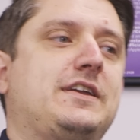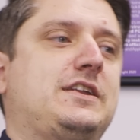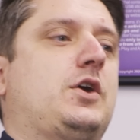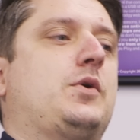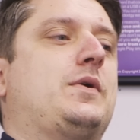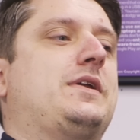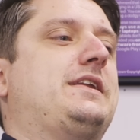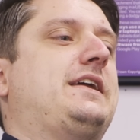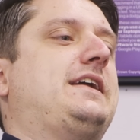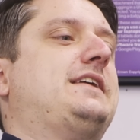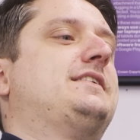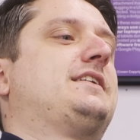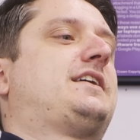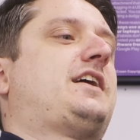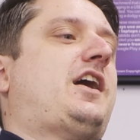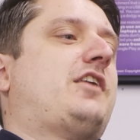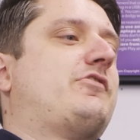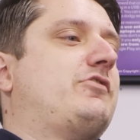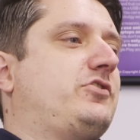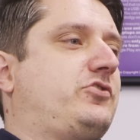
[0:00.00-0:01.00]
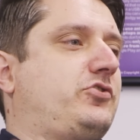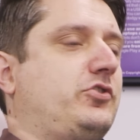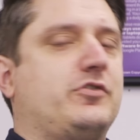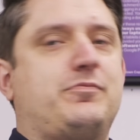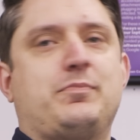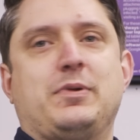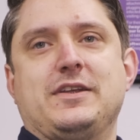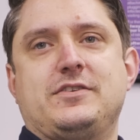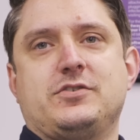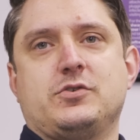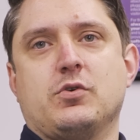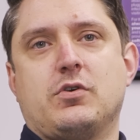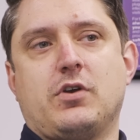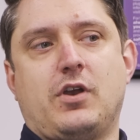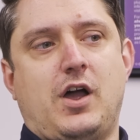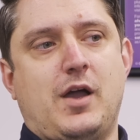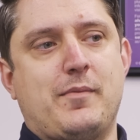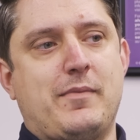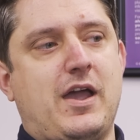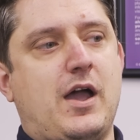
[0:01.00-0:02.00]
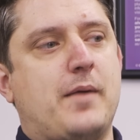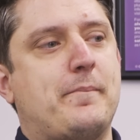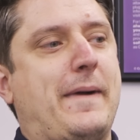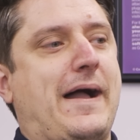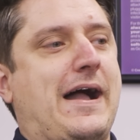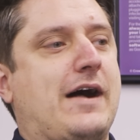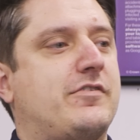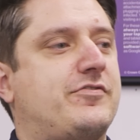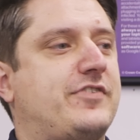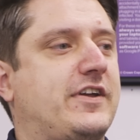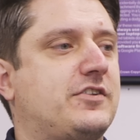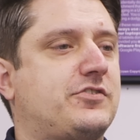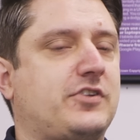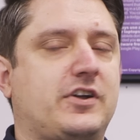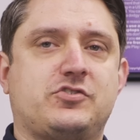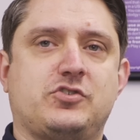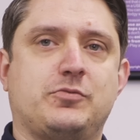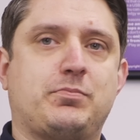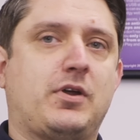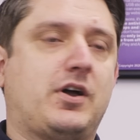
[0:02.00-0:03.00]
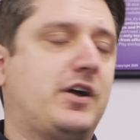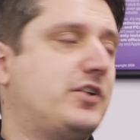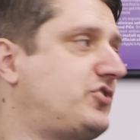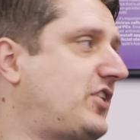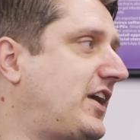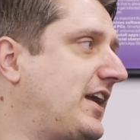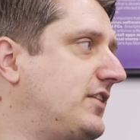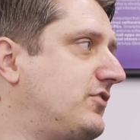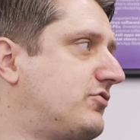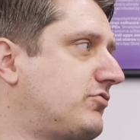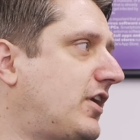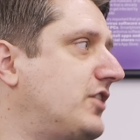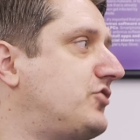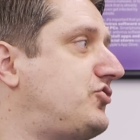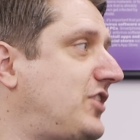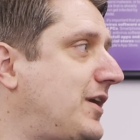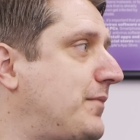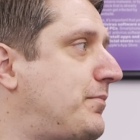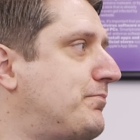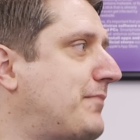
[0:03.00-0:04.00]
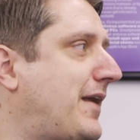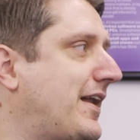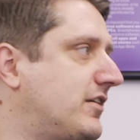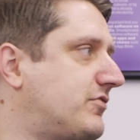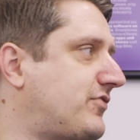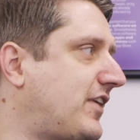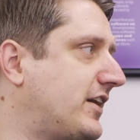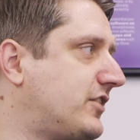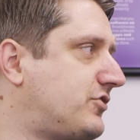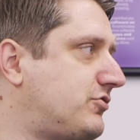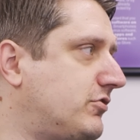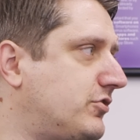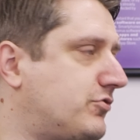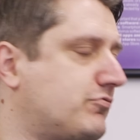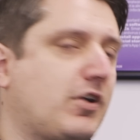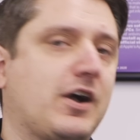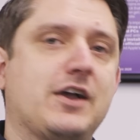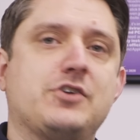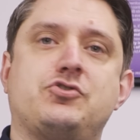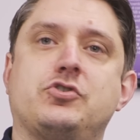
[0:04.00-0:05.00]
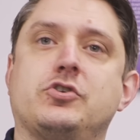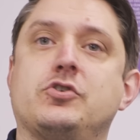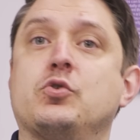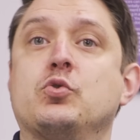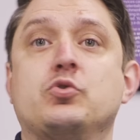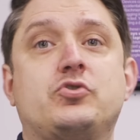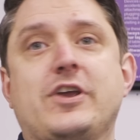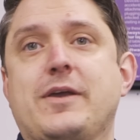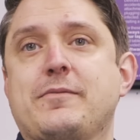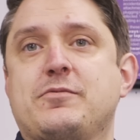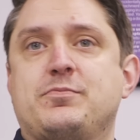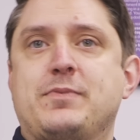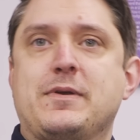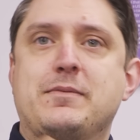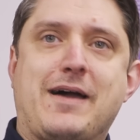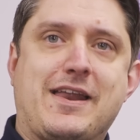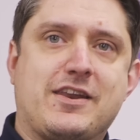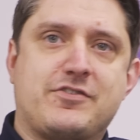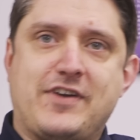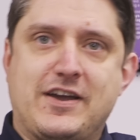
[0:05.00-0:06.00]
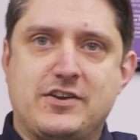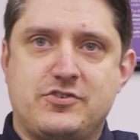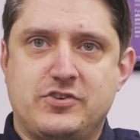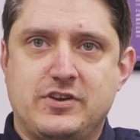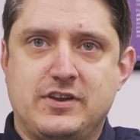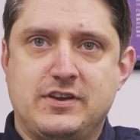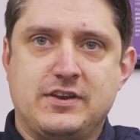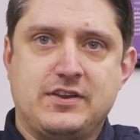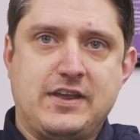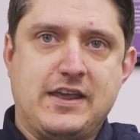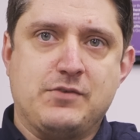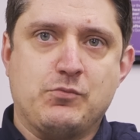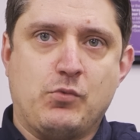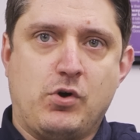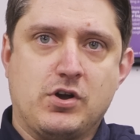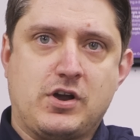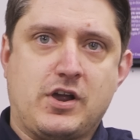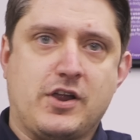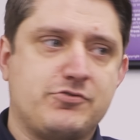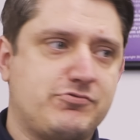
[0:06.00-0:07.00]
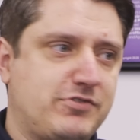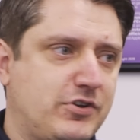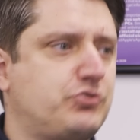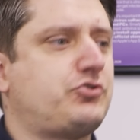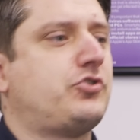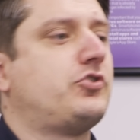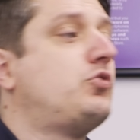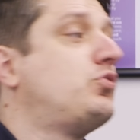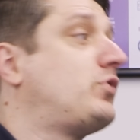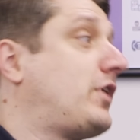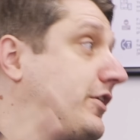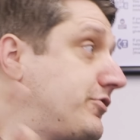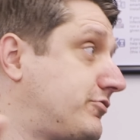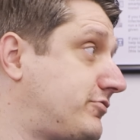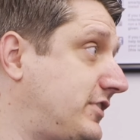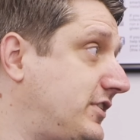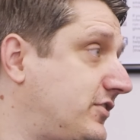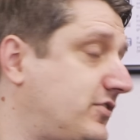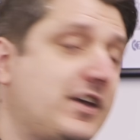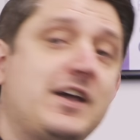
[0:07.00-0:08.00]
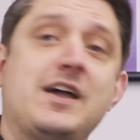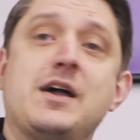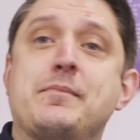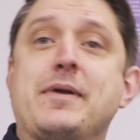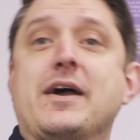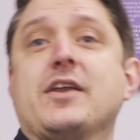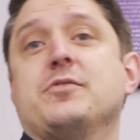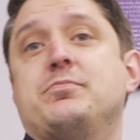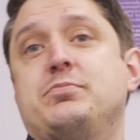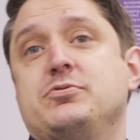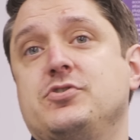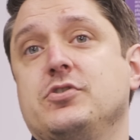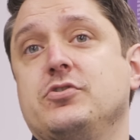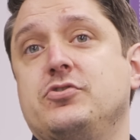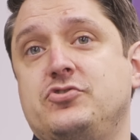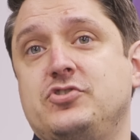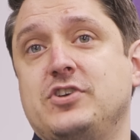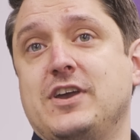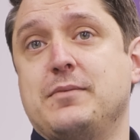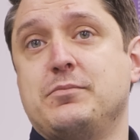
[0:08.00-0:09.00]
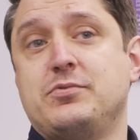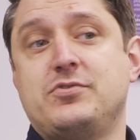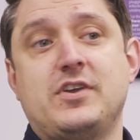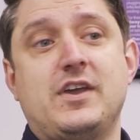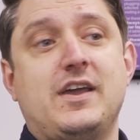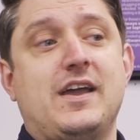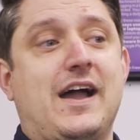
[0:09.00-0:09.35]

you know, in, in the current sort of political climate about things like supply chains, right? Chip yeah. manufacturers, right? Should all chips be manufactured in, in one country or should all countries be able yeah. to produce chips?